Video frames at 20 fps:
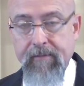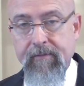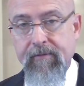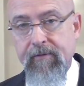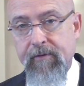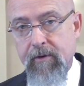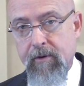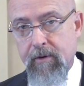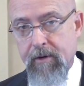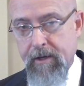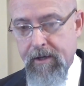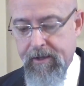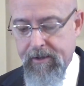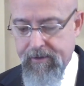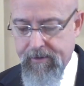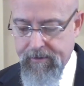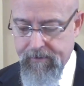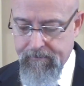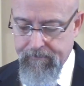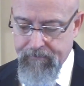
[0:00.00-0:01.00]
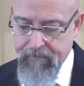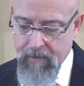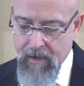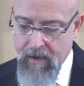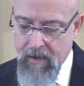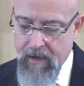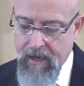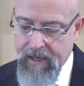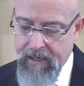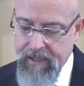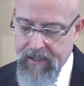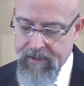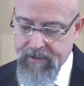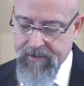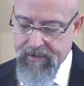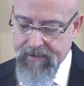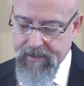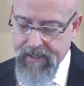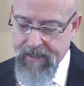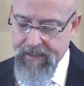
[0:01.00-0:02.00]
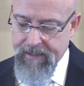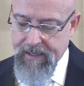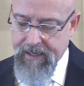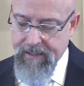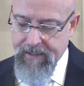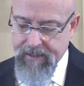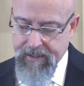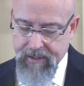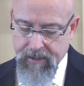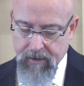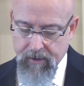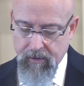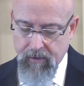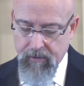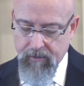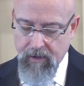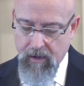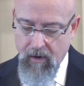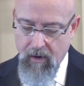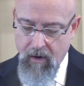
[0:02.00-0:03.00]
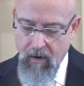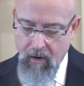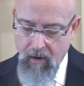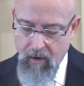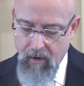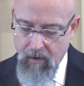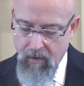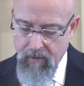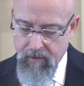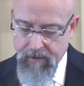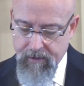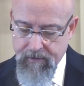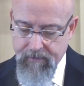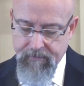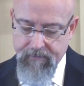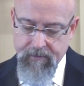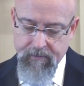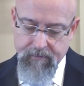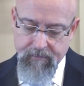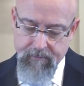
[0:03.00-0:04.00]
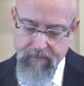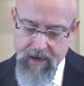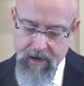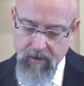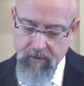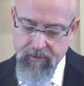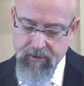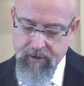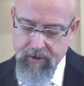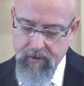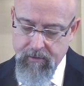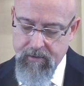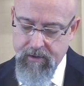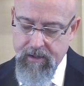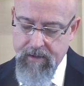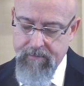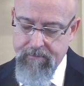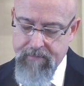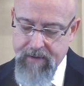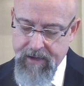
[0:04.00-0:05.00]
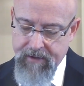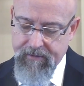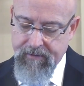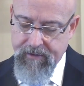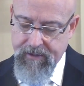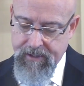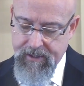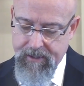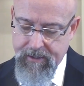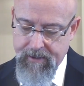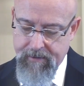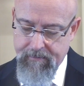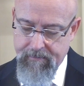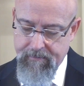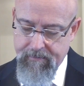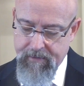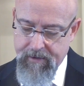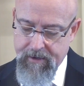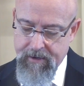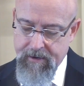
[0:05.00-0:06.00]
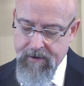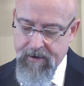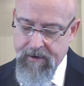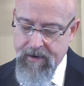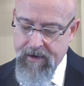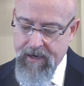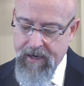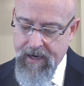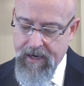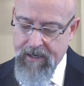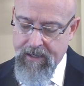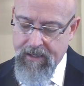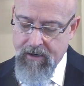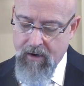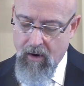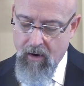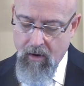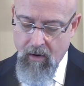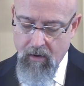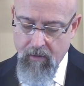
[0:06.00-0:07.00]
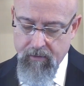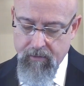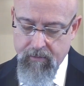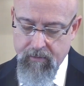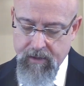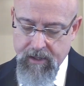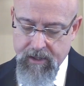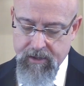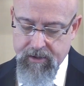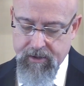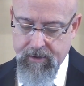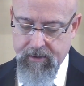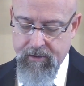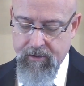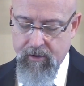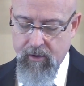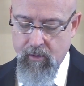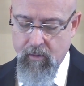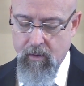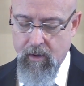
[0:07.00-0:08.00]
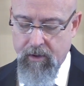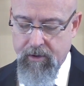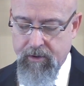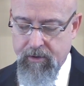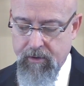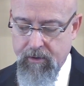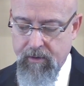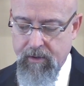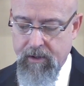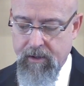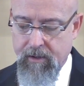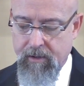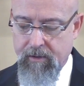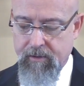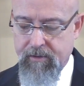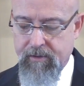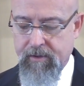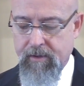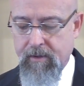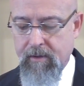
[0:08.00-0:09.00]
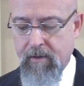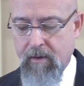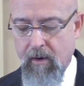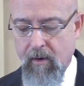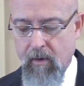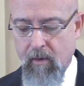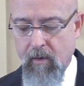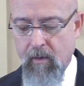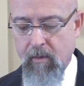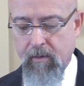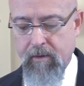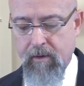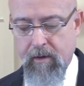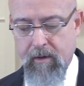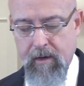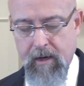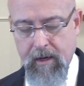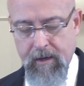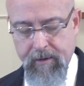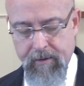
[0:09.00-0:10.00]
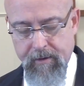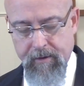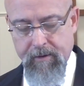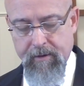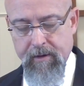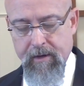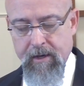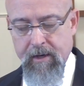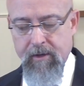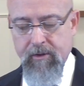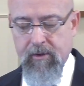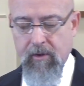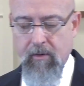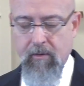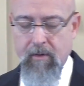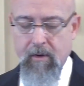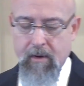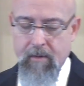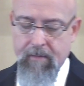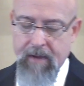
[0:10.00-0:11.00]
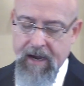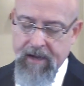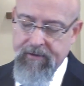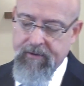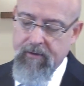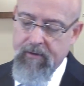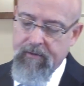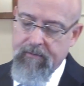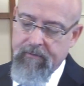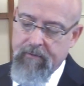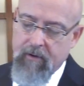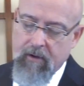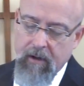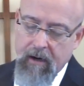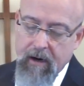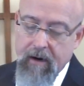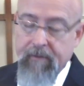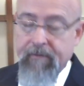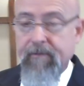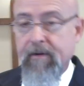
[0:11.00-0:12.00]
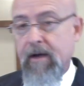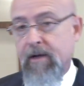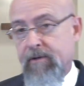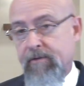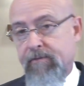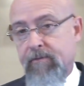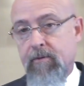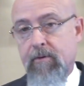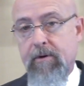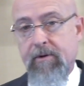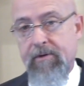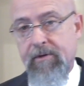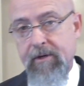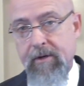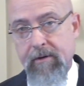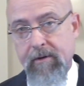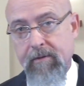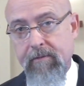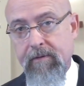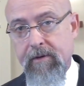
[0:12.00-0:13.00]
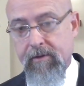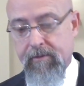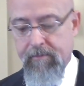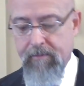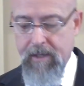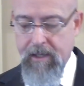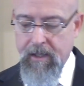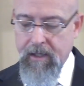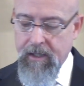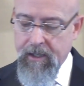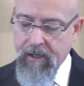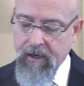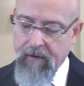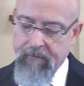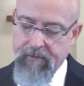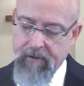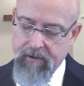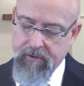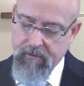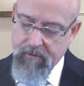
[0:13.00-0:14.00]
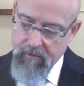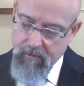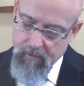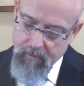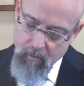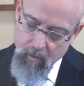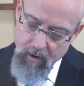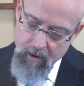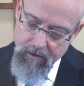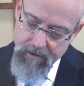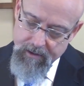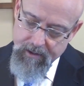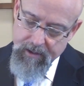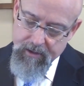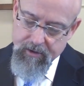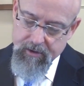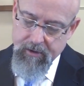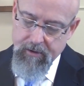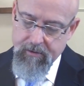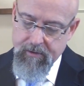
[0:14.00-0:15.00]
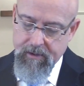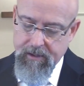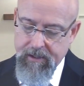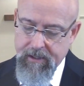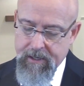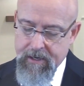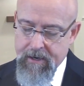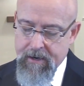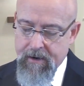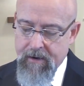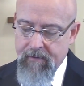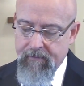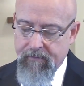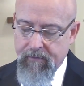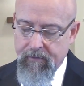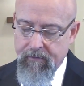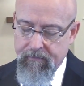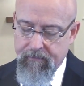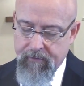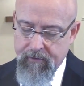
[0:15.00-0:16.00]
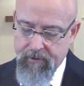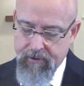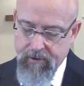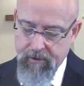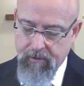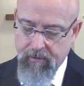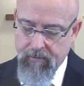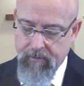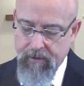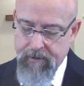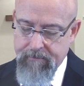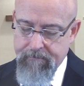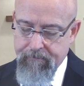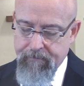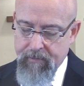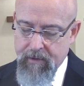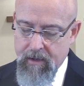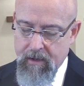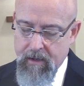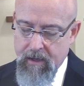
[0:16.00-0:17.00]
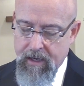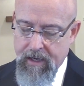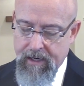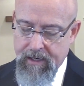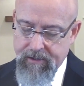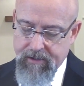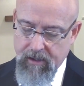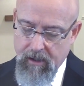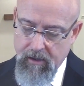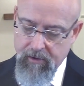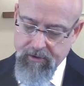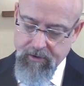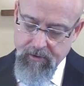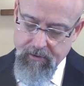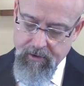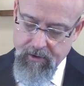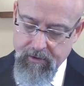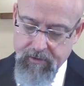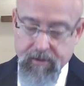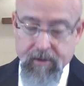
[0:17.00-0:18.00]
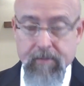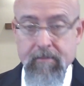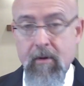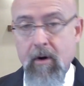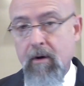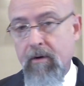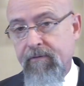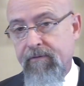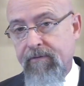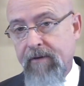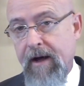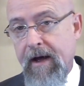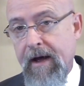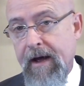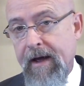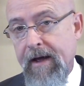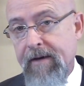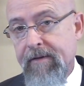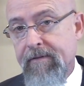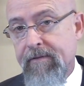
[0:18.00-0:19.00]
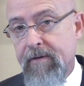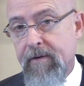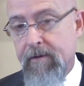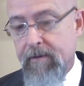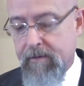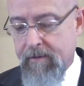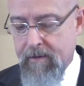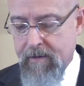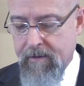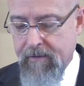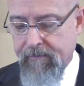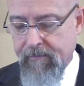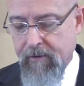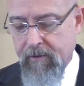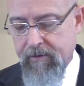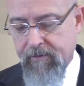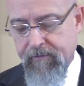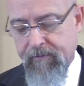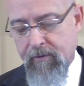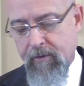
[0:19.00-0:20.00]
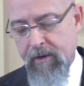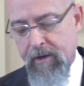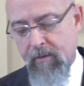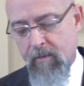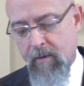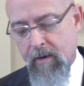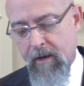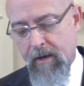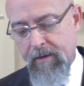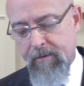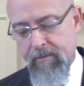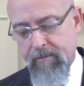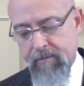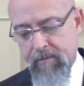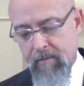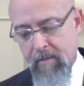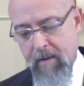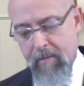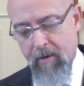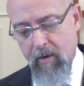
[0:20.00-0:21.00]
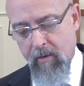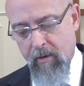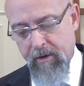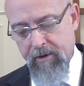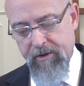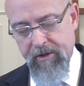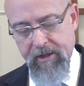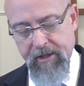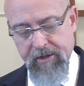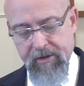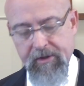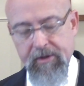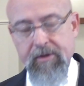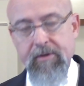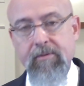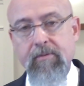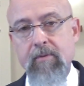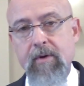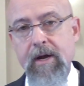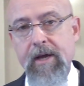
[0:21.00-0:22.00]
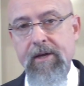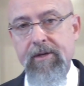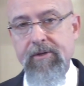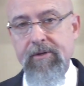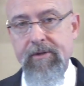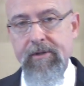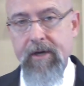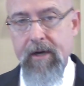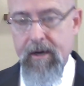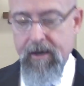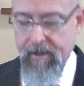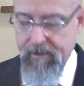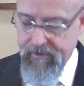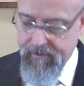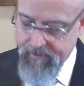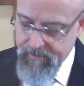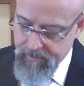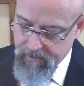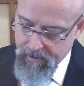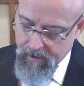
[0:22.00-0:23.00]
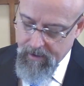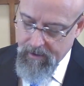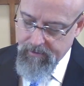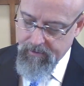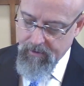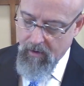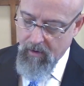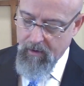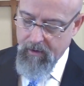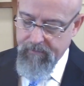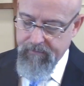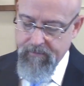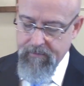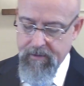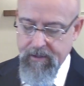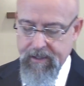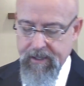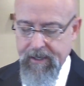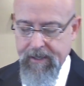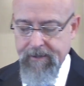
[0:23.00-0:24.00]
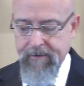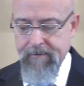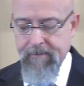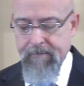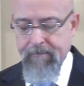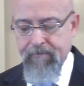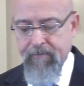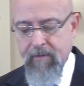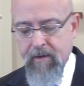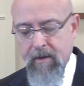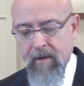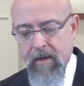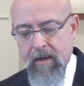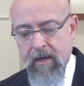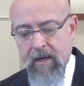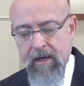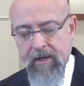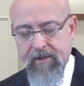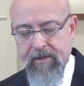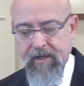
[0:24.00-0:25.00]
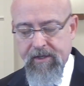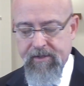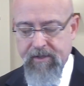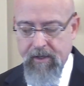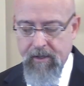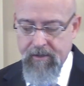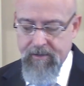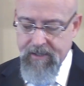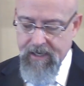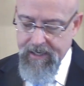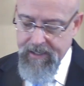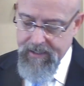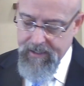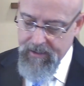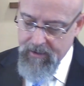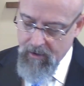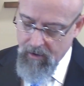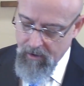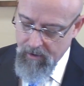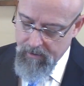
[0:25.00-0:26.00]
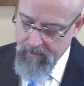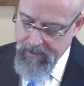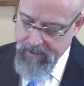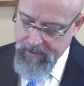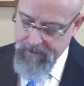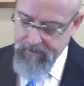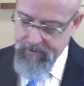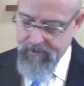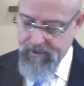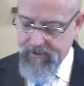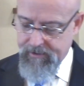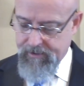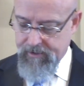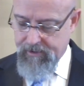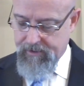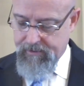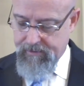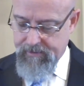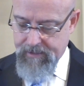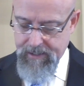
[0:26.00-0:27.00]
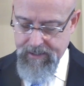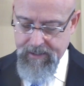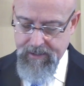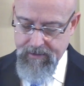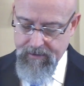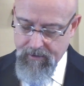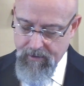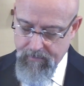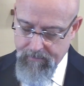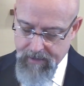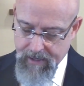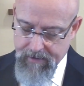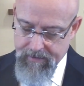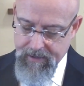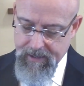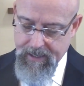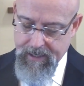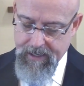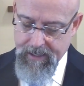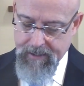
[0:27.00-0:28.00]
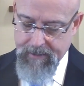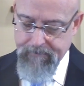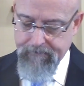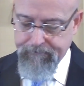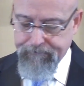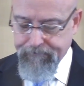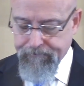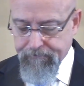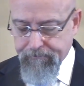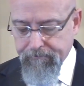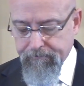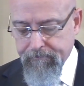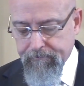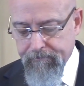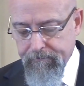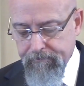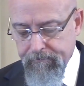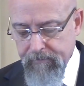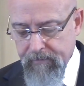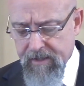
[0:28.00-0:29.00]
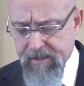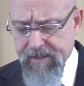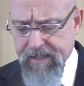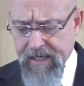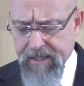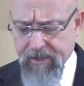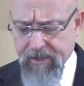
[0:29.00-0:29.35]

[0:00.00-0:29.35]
furious, and he sent and killed all the male children in Bethlehem and in all the region who were two years old or under. So Matthew clarifies for us here this meaning of this word that he's using for, for children. And it's also used in Mark 5, verse 41. Remember where Jesus raised Jairus' uh, daughter from the dead? It says "There, taking her, he, Jesus, taking her by the hand, said